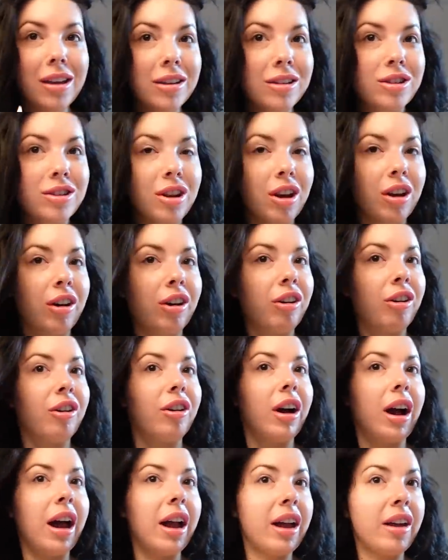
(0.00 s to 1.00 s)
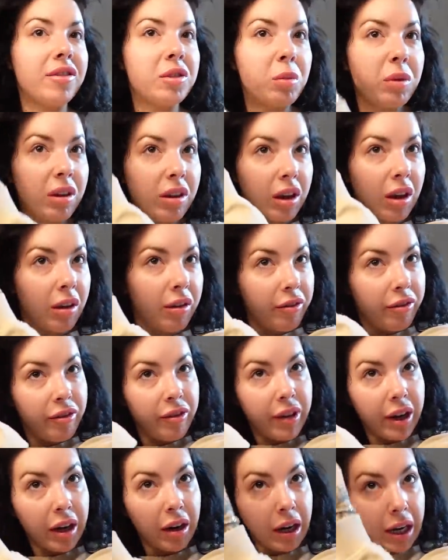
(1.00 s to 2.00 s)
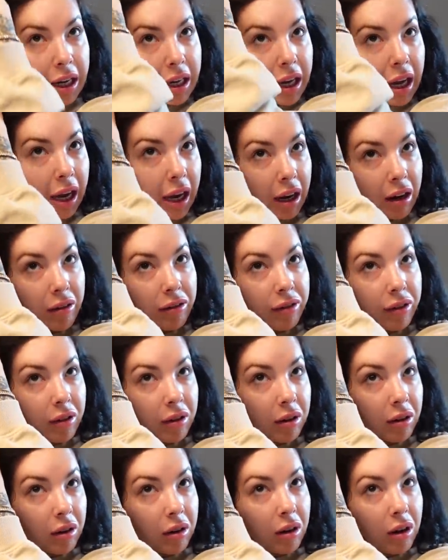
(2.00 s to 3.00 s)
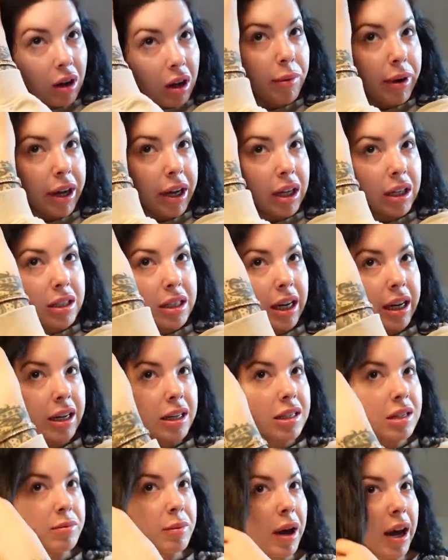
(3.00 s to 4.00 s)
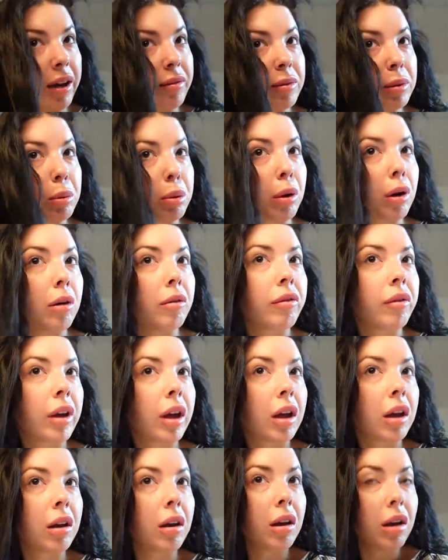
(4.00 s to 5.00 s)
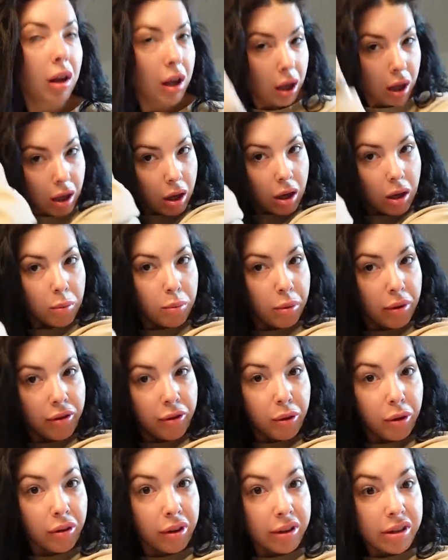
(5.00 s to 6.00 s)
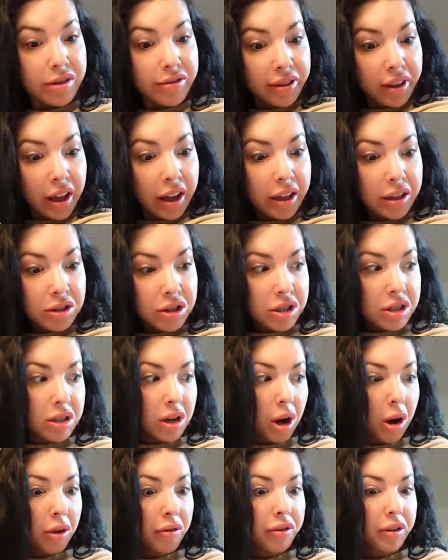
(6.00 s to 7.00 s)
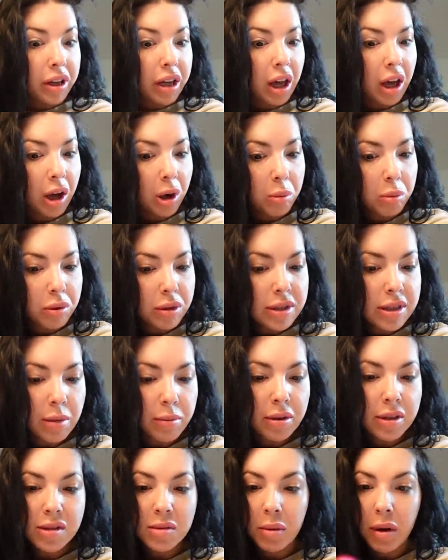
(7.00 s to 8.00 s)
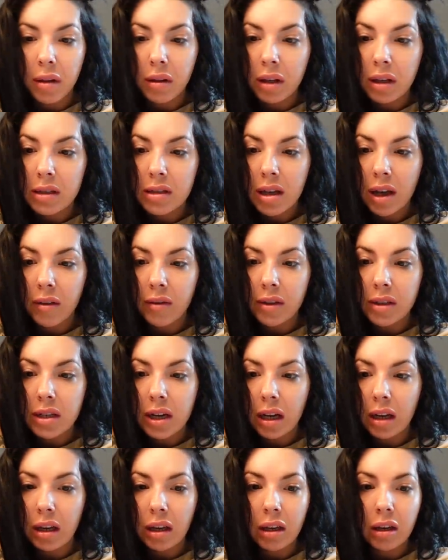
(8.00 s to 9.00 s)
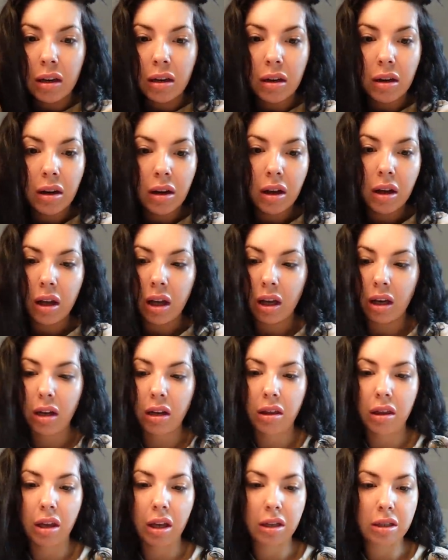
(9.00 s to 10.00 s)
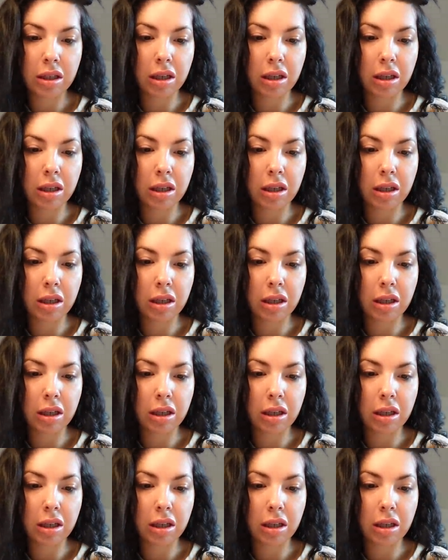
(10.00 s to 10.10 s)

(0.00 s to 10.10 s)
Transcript: So I have to be very careful. I might take some ibuprofen before this flight just to hopefully help with some of the swelling because I haven't taken anything